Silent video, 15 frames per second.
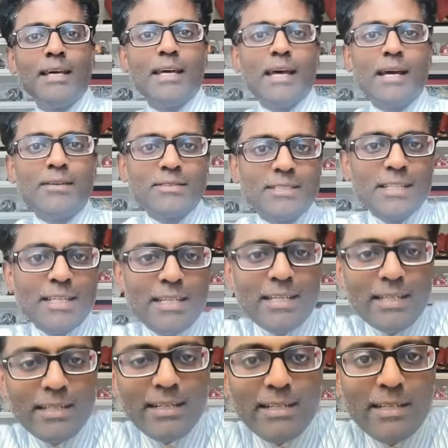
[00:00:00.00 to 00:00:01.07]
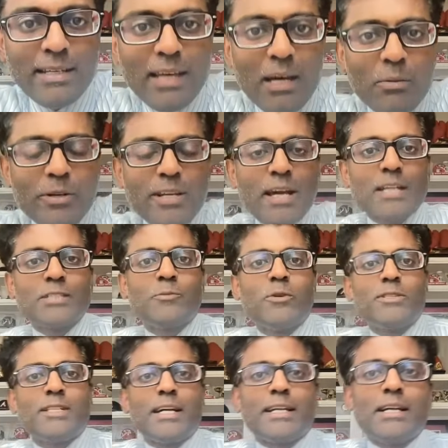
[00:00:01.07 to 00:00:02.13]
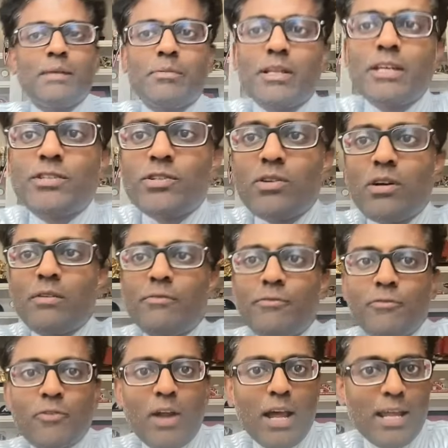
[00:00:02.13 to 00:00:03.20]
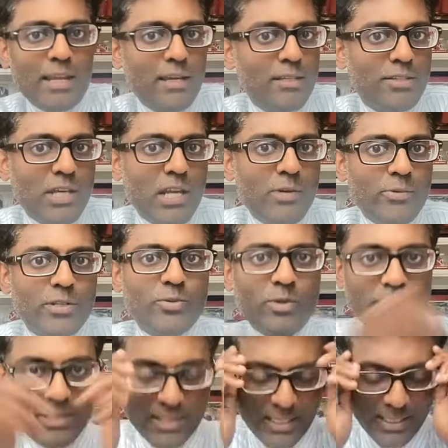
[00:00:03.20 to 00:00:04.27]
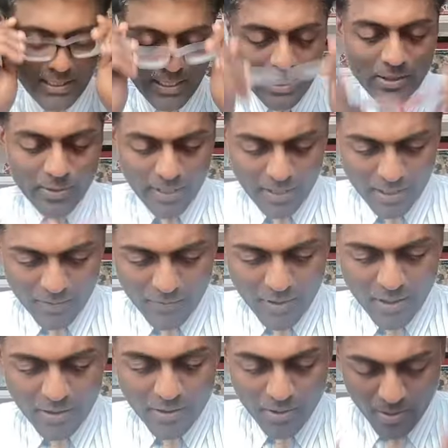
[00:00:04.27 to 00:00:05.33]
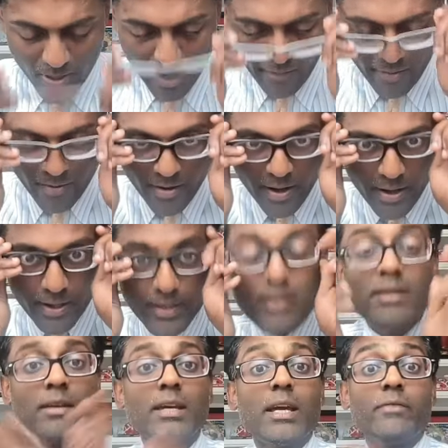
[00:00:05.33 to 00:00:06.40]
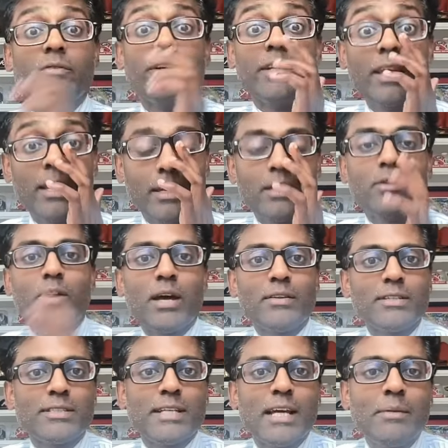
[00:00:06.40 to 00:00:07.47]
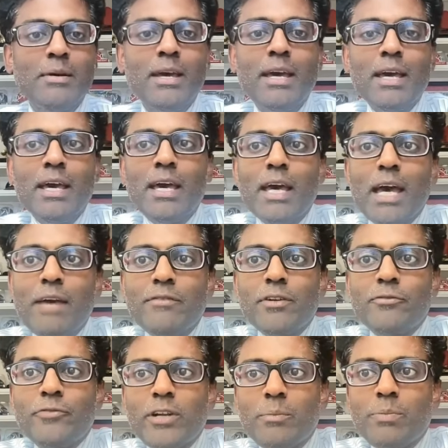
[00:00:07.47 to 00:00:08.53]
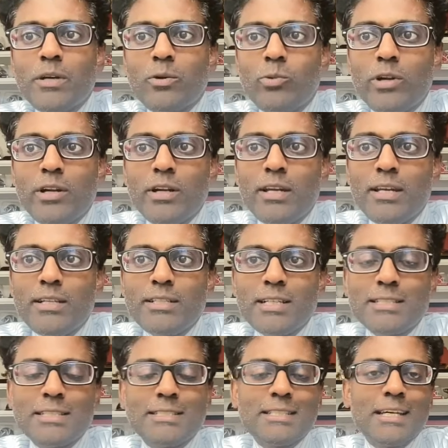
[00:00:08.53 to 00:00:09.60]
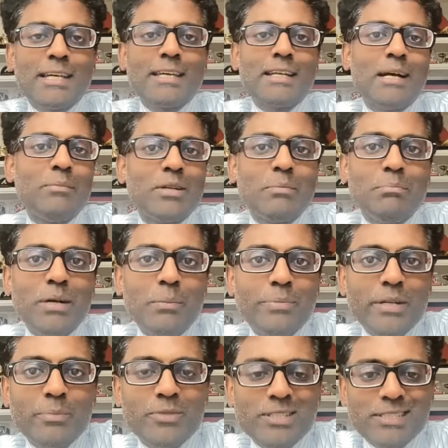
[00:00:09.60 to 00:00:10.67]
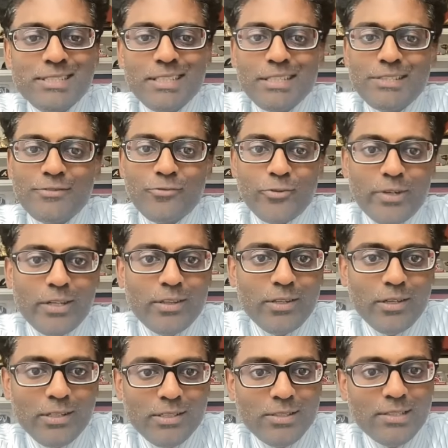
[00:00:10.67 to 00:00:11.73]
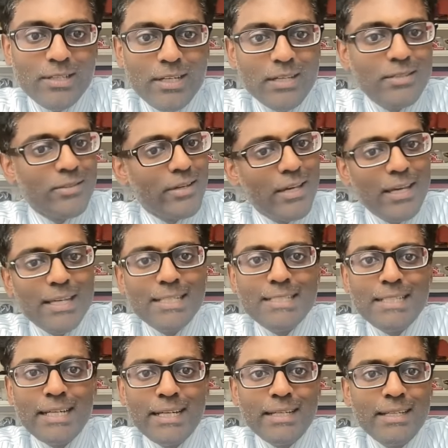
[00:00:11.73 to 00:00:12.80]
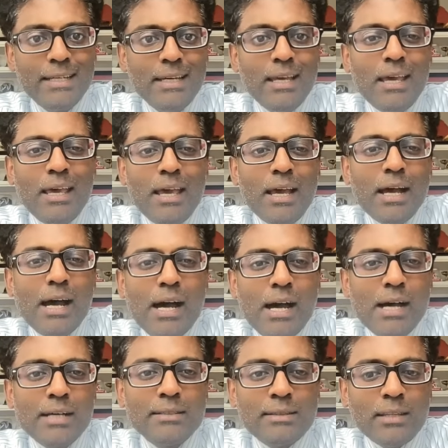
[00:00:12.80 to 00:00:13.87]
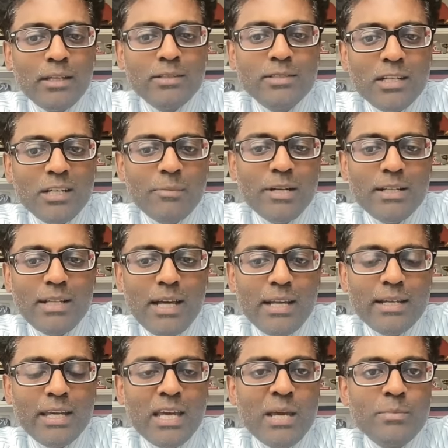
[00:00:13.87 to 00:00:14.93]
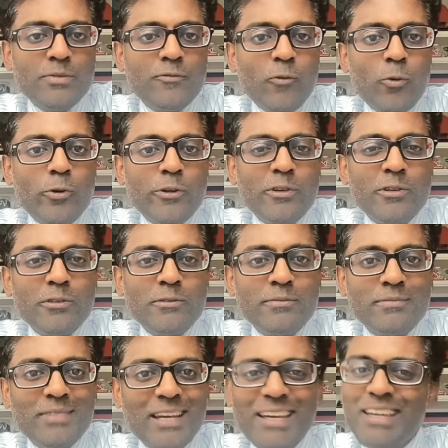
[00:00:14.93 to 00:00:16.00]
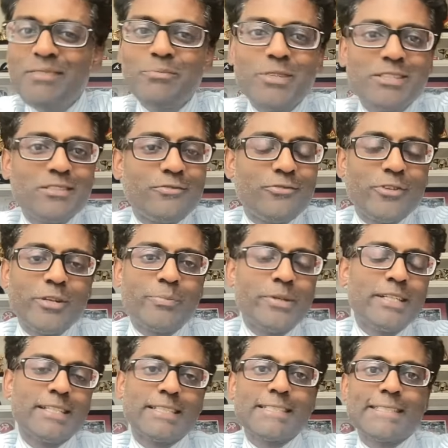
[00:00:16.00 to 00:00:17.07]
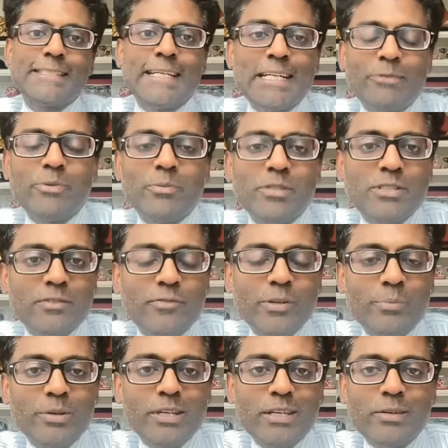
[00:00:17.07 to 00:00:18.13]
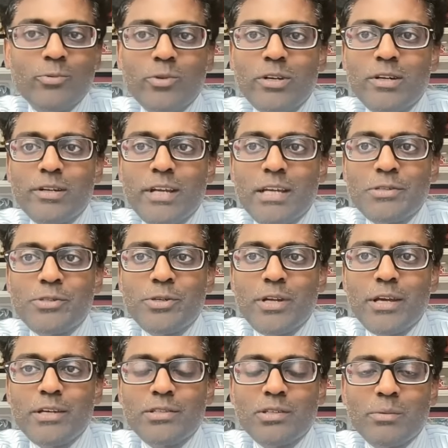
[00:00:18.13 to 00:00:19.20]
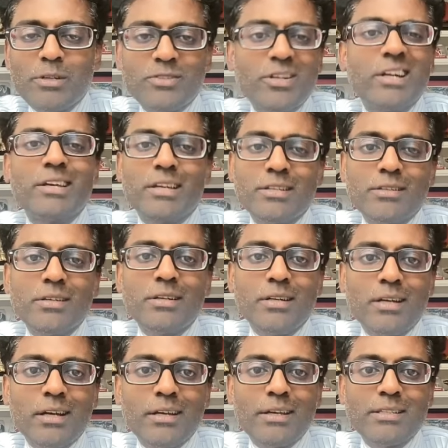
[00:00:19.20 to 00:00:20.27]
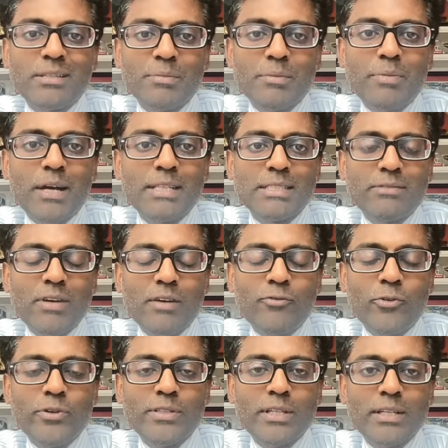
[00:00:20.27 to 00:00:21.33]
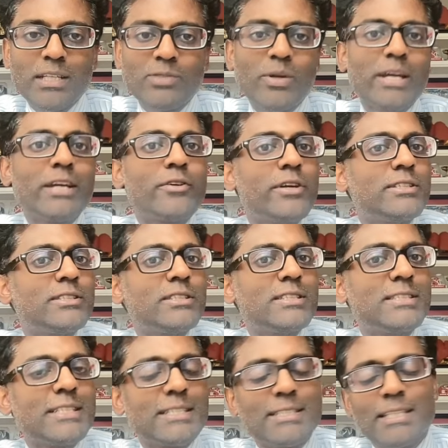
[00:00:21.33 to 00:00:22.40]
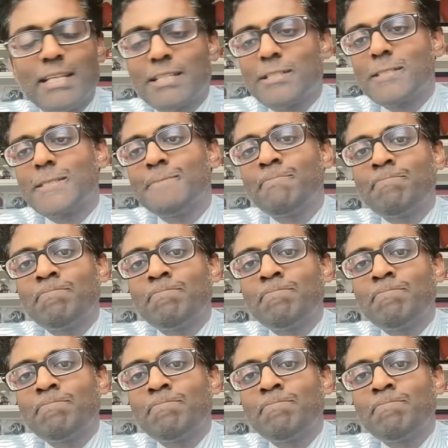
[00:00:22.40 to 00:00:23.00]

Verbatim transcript: How's it? IndianCowboyDocSports.com connected on Friday, January 26th, as we get this video to every day, every day around this time. Have your free pick winner in just a second. I'm going to bump it up to six free thoughts today, so hang tight. Uh, you to talk about a lot of games for you. I hate missing free picks. Uh, we missed a free pick winner yesterday, so I'm going to try to get uh, get something positive out for you today. That's why I increased it to six selections.